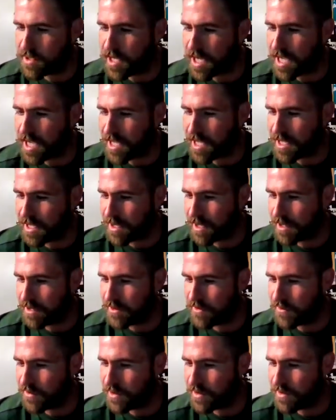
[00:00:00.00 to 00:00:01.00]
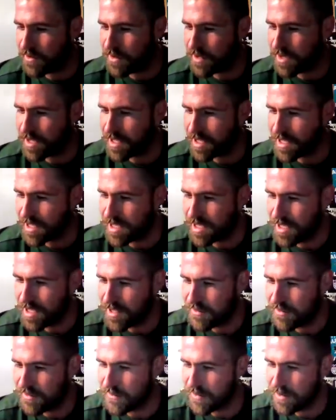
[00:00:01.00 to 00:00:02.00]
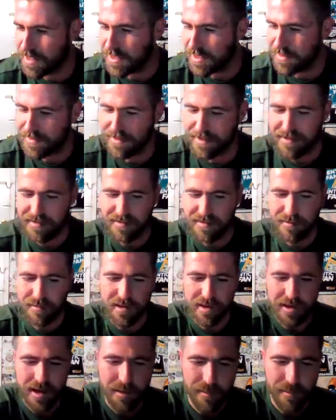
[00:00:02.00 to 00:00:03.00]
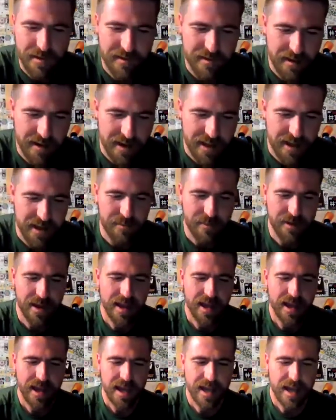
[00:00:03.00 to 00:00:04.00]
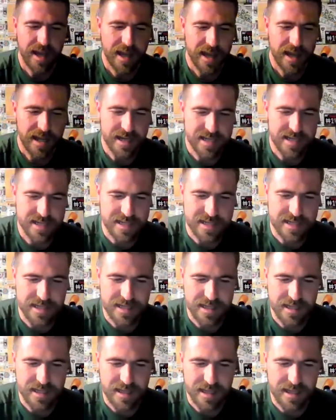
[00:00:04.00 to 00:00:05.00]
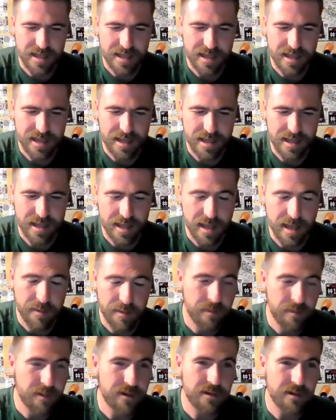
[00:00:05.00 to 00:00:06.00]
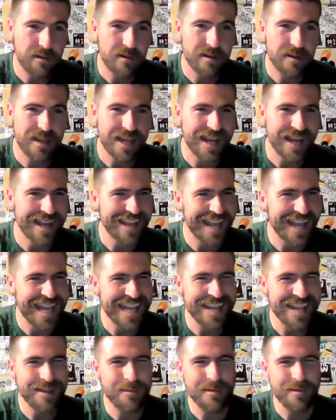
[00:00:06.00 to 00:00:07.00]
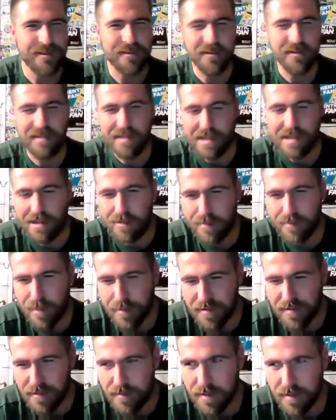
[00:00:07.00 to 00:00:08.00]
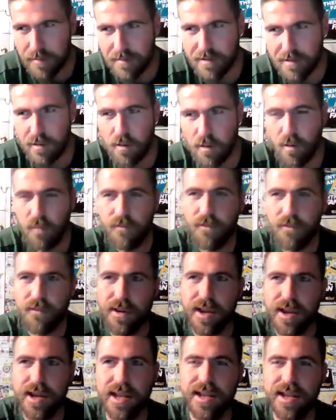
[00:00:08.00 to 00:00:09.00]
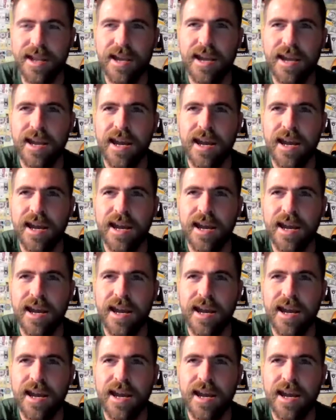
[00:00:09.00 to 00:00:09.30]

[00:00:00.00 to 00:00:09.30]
Ayton on Twitter. It's funny listening to some of the comments on him. It's a lot of people either kind of like him, if he's a little, maybe sometimes a little overrated.